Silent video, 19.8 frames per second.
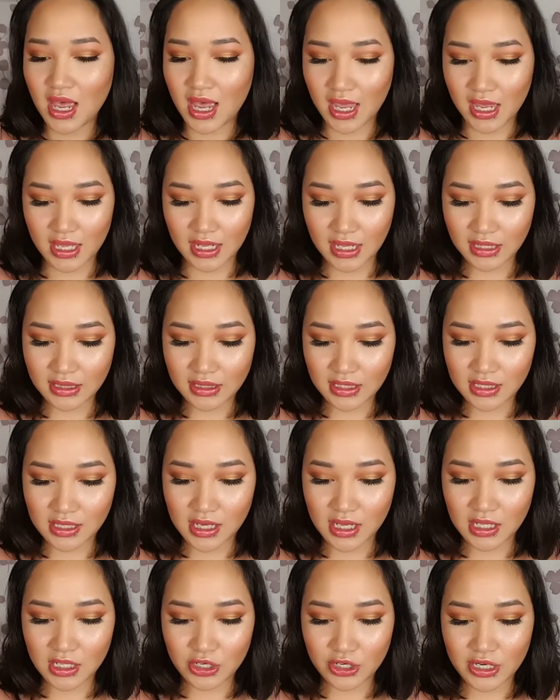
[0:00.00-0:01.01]
I like the
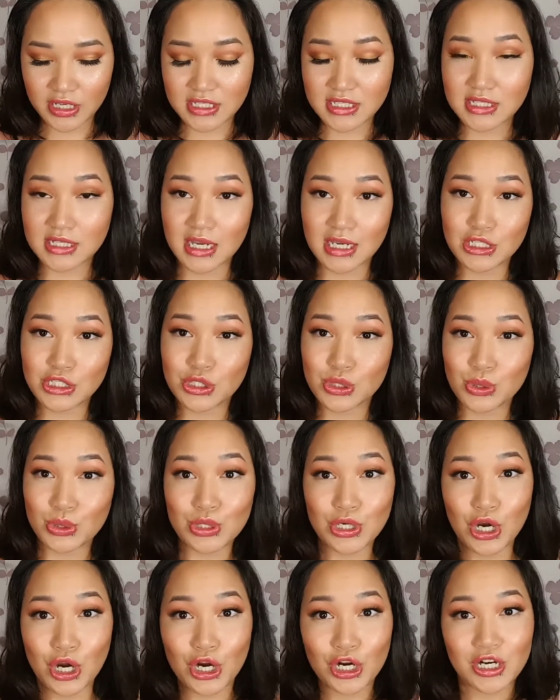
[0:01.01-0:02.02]
color. It's not too
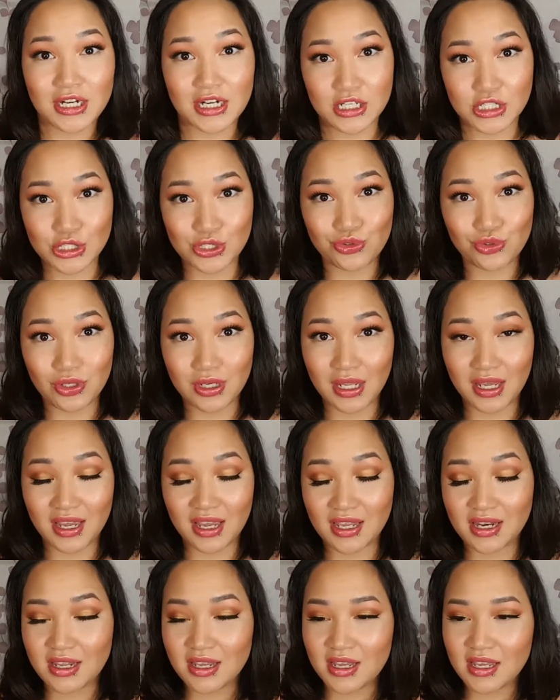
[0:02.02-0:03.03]
dark, not too
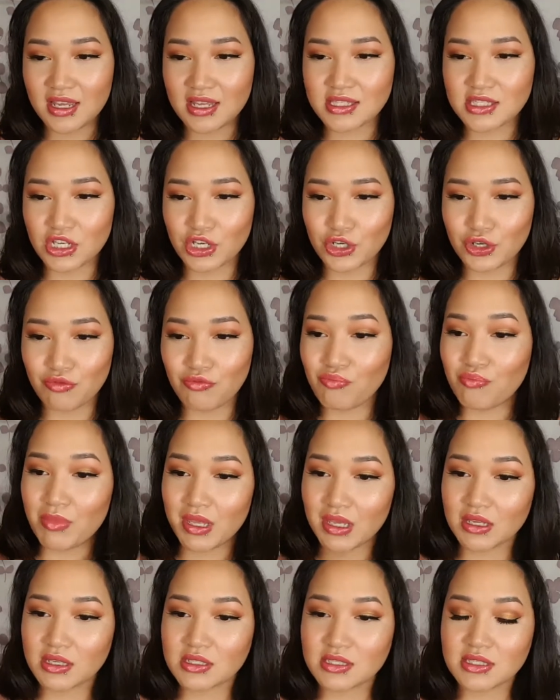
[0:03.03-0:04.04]
light. It's a good
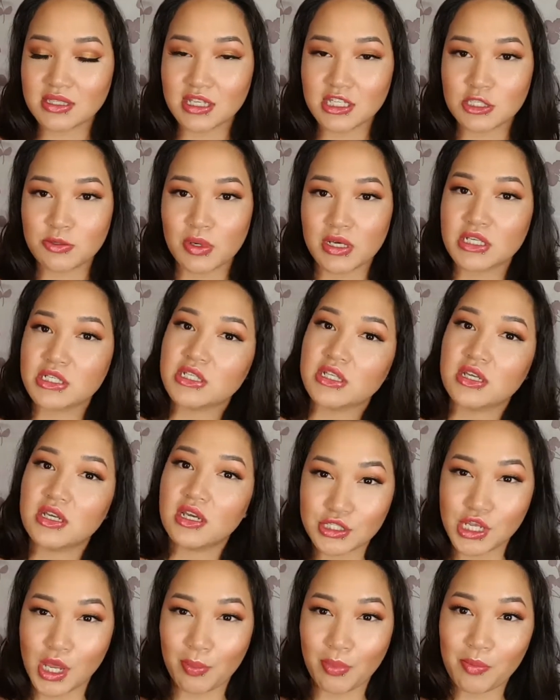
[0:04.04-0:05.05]
mix, especially
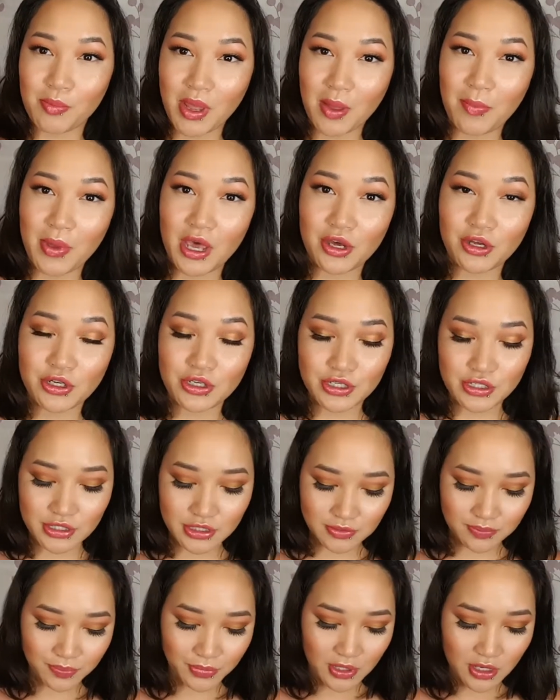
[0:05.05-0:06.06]
on top of my
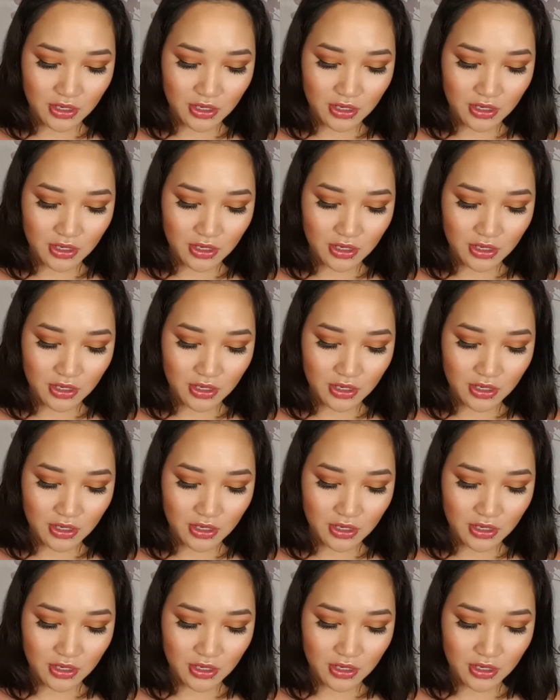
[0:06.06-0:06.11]
powders.